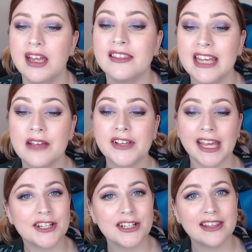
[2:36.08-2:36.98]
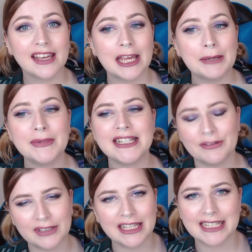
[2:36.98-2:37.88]
The navigation in the game
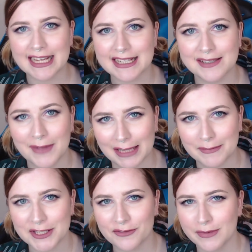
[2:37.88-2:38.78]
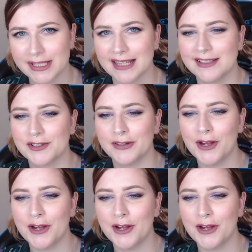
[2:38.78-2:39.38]
definitely takes some elements from Assassin's Creed